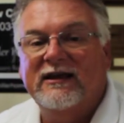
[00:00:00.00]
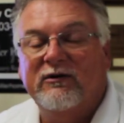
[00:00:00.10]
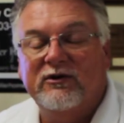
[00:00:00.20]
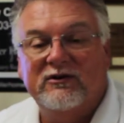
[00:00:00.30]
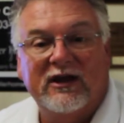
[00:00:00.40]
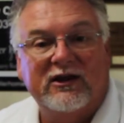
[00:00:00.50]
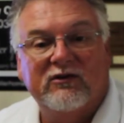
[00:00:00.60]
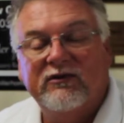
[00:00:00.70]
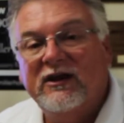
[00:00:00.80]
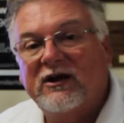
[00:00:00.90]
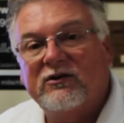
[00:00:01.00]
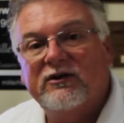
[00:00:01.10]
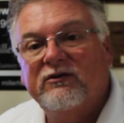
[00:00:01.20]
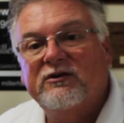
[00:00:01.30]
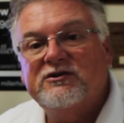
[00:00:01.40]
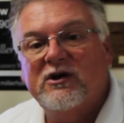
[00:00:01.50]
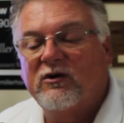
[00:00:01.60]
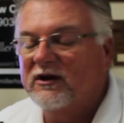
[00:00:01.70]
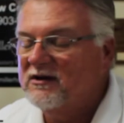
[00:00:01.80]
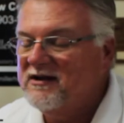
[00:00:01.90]
Now, when you take your vehicle to do a
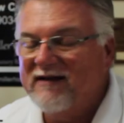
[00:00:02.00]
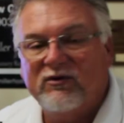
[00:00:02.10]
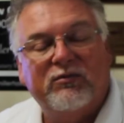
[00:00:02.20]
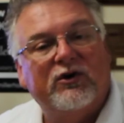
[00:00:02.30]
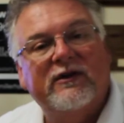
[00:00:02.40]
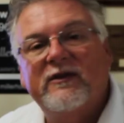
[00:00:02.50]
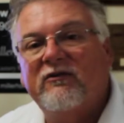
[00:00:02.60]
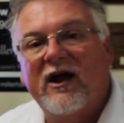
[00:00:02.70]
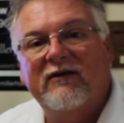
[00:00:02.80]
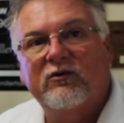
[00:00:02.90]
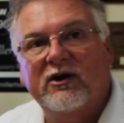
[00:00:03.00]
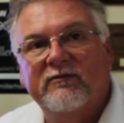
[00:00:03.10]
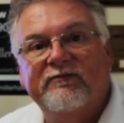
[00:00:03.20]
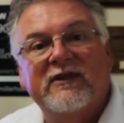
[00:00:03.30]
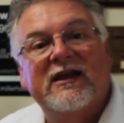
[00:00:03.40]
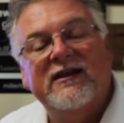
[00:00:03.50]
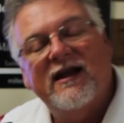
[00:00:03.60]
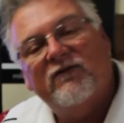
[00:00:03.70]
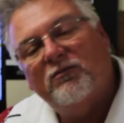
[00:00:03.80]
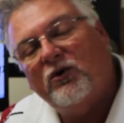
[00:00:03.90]
showing, never pull in the driveway.
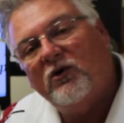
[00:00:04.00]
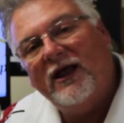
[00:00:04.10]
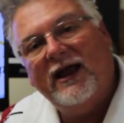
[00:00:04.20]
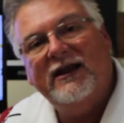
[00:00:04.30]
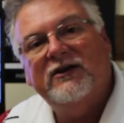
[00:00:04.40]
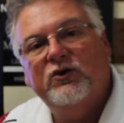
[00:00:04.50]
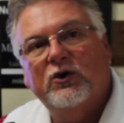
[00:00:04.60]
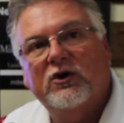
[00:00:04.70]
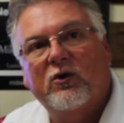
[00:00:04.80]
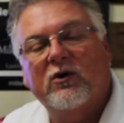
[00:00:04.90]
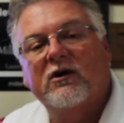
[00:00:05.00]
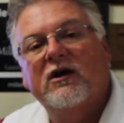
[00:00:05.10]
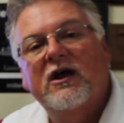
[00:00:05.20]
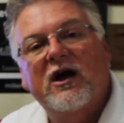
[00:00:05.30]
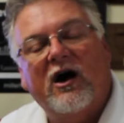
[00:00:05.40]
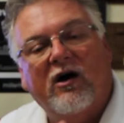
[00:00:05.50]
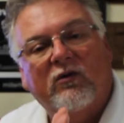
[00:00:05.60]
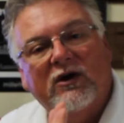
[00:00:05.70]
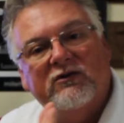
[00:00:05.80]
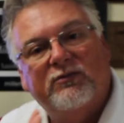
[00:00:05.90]
Never pull head into a court.
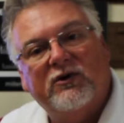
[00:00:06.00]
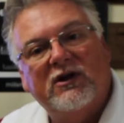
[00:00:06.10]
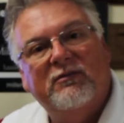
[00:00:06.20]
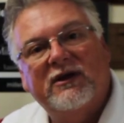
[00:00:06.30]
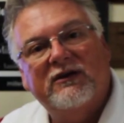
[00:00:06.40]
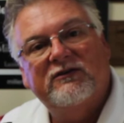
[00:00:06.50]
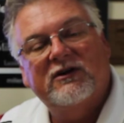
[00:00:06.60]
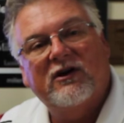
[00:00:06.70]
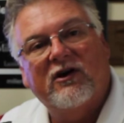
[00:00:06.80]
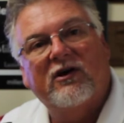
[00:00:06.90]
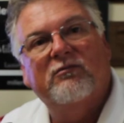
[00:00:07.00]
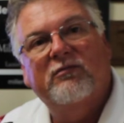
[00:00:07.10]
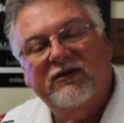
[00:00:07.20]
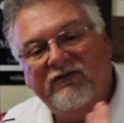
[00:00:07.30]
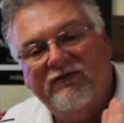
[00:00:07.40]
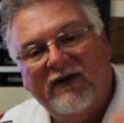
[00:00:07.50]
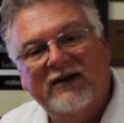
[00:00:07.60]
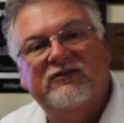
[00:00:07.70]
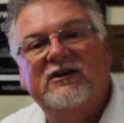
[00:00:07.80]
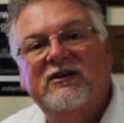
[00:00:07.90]
Always pull up against the curb, be
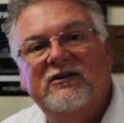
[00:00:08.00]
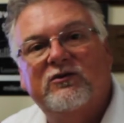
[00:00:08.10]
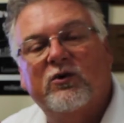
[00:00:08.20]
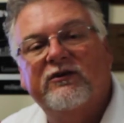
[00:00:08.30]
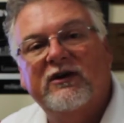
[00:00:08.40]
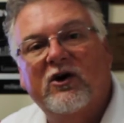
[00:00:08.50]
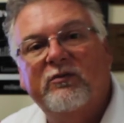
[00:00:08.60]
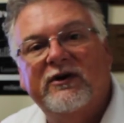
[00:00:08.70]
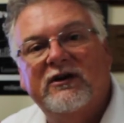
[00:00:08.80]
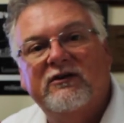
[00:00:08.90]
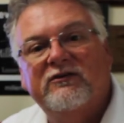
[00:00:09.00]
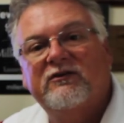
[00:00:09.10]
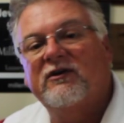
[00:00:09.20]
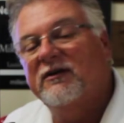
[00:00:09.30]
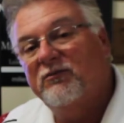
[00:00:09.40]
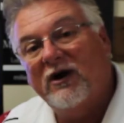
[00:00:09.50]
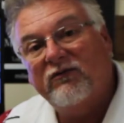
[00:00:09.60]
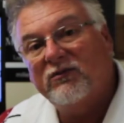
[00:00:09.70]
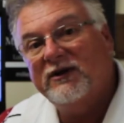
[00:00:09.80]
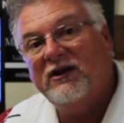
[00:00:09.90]
facing towards the open end of the street,
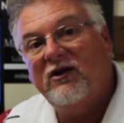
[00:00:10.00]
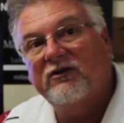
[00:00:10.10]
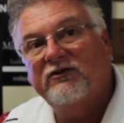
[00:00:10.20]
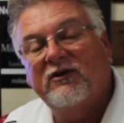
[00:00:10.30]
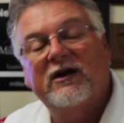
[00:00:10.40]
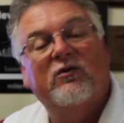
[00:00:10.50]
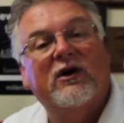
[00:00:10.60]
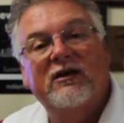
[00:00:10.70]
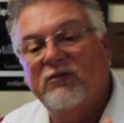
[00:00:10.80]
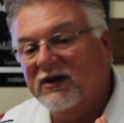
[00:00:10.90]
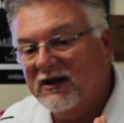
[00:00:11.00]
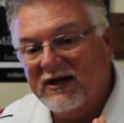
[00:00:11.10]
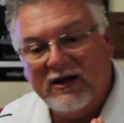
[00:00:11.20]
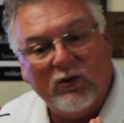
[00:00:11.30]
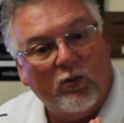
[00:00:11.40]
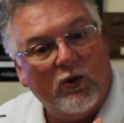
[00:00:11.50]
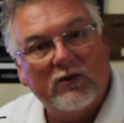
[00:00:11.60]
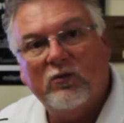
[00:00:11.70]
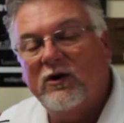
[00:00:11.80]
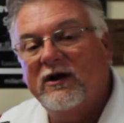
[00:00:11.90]
preferably along straightaway, but
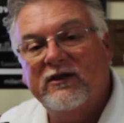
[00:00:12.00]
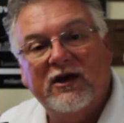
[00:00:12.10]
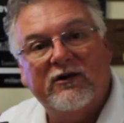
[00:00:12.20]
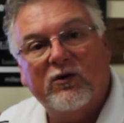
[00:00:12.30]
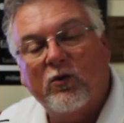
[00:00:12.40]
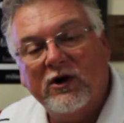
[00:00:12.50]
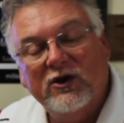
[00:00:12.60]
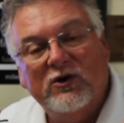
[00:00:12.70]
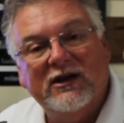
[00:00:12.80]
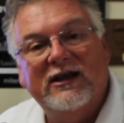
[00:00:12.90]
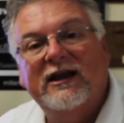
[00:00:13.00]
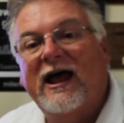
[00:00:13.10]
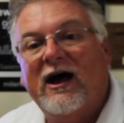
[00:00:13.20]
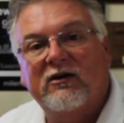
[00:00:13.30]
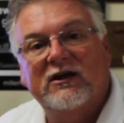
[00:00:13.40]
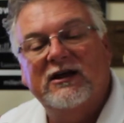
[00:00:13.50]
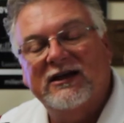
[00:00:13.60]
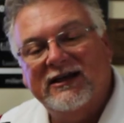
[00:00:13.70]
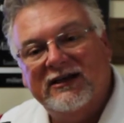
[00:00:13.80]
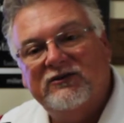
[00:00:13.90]
one way or the other where you can get out.
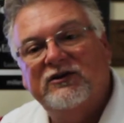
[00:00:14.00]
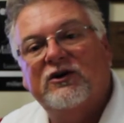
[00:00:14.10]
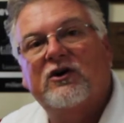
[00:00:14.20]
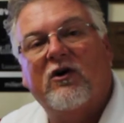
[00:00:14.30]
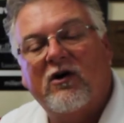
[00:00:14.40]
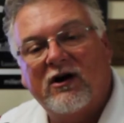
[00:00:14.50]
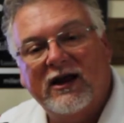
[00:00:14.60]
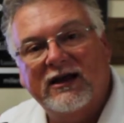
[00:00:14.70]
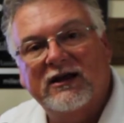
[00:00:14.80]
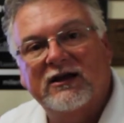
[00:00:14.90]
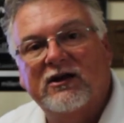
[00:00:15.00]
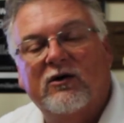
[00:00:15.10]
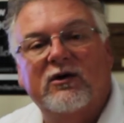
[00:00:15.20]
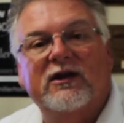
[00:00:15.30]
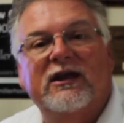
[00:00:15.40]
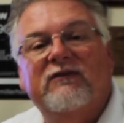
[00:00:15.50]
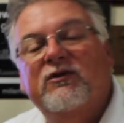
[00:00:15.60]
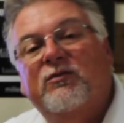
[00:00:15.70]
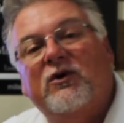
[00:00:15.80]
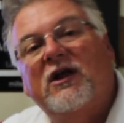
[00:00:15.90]
Get to your car and get going. If
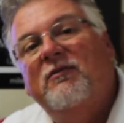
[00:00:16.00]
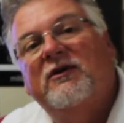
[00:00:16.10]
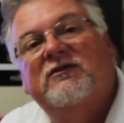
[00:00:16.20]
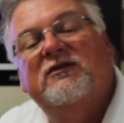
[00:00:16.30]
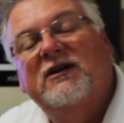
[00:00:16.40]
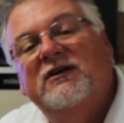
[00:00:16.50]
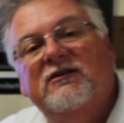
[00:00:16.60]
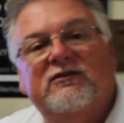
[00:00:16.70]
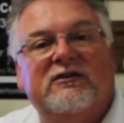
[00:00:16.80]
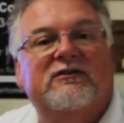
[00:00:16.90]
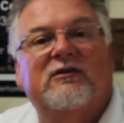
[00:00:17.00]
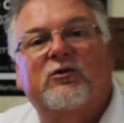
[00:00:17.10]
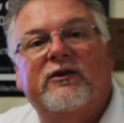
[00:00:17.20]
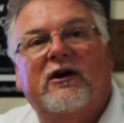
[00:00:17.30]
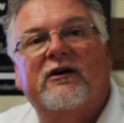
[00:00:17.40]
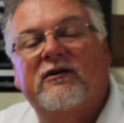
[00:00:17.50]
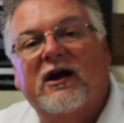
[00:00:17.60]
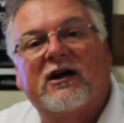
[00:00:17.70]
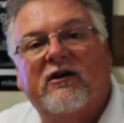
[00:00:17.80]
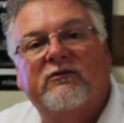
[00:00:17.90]
you pull up at a scene and you see someone there and you're
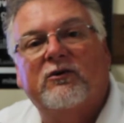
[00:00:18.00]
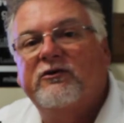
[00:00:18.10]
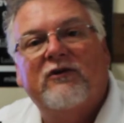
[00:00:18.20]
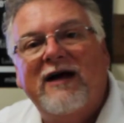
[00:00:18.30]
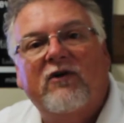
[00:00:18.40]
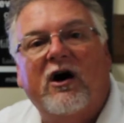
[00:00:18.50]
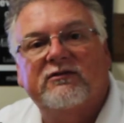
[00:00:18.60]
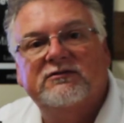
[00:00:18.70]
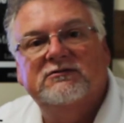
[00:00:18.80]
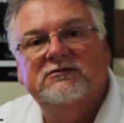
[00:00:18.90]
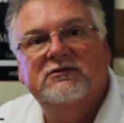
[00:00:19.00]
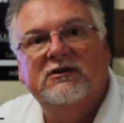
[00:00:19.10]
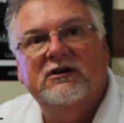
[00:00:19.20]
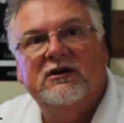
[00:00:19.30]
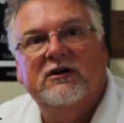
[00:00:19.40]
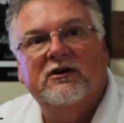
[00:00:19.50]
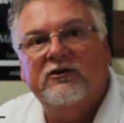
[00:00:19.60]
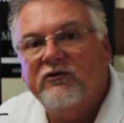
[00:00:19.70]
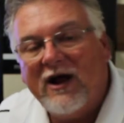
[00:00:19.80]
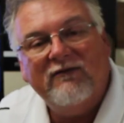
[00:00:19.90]
not comfortable, drive off.
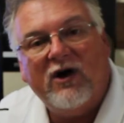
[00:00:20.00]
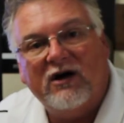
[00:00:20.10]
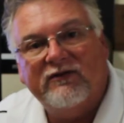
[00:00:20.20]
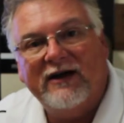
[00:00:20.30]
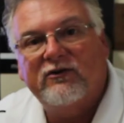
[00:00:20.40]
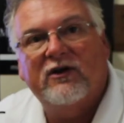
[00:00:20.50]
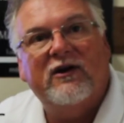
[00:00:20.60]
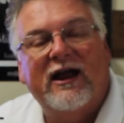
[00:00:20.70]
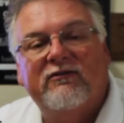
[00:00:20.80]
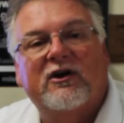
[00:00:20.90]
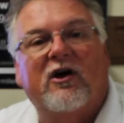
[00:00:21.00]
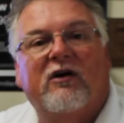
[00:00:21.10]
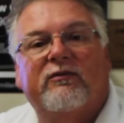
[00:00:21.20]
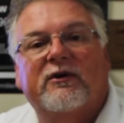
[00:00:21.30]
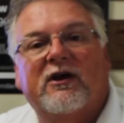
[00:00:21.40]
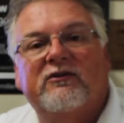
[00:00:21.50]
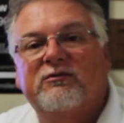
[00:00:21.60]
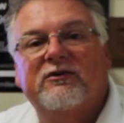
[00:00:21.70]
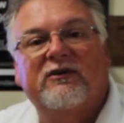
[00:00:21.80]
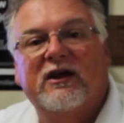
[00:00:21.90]
Drive off. I'd rather have the call from the
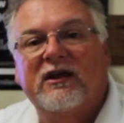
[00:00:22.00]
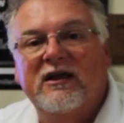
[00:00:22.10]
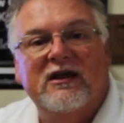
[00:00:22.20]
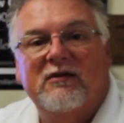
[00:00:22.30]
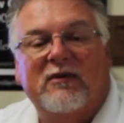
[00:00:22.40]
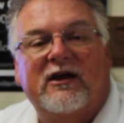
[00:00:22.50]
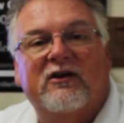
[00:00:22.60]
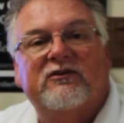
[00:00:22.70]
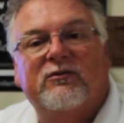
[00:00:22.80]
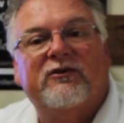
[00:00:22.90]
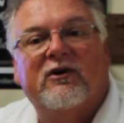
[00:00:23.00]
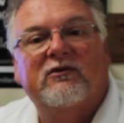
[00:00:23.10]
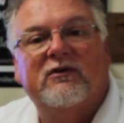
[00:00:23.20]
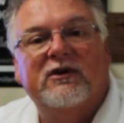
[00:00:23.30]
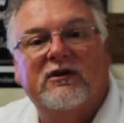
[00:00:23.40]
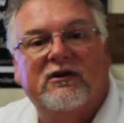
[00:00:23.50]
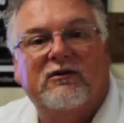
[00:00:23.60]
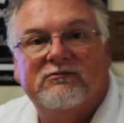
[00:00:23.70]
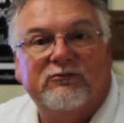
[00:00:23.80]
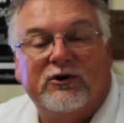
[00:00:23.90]
customer saying,
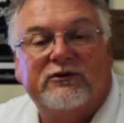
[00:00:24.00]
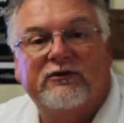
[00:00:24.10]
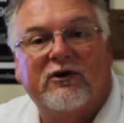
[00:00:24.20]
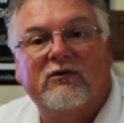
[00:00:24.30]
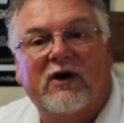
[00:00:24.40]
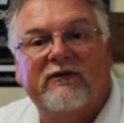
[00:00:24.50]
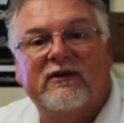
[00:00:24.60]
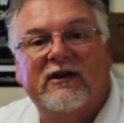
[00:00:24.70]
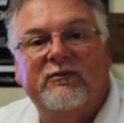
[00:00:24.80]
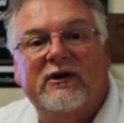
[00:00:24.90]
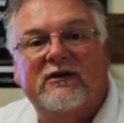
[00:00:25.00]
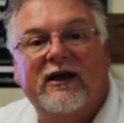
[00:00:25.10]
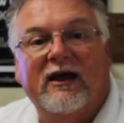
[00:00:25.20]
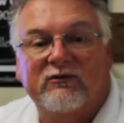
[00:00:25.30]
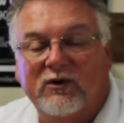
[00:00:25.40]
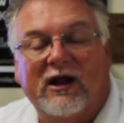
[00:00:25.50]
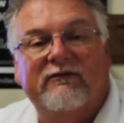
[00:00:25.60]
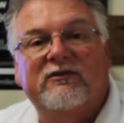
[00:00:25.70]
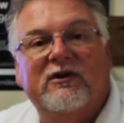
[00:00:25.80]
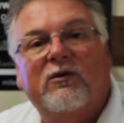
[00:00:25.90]
your realtor drove off and left me here at the house. Well,
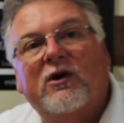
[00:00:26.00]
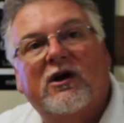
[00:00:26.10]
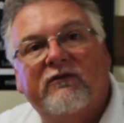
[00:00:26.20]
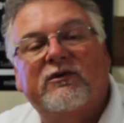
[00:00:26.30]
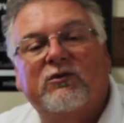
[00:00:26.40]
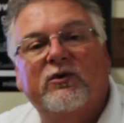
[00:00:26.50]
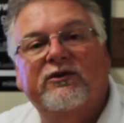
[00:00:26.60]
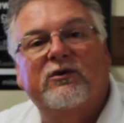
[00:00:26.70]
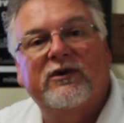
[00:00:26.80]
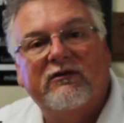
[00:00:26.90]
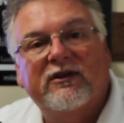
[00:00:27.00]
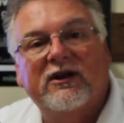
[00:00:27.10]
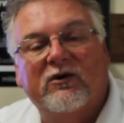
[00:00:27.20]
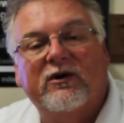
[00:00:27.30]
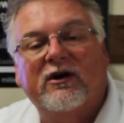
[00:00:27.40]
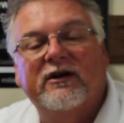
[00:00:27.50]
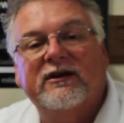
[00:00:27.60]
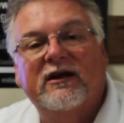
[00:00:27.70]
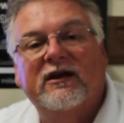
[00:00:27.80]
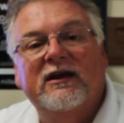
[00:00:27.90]
obviously we weren't comfortable with you with everything going on
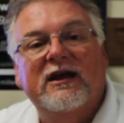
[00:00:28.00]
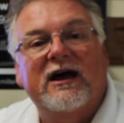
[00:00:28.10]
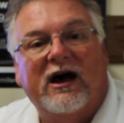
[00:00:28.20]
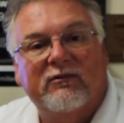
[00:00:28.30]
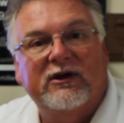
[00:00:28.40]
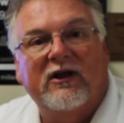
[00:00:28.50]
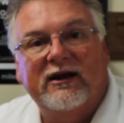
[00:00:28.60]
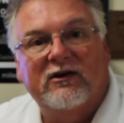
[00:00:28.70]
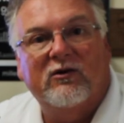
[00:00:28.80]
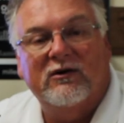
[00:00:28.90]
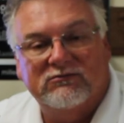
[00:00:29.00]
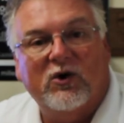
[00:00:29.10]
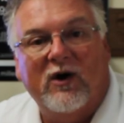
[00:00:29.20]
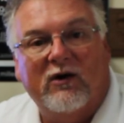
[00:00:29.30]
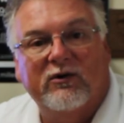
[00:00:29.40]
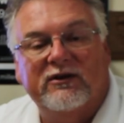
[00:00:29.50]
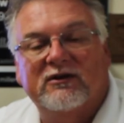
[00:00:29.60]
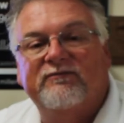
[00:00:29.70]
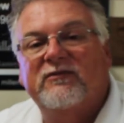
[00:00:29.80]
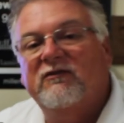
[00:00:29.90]
today. I'll be glad to go out with you.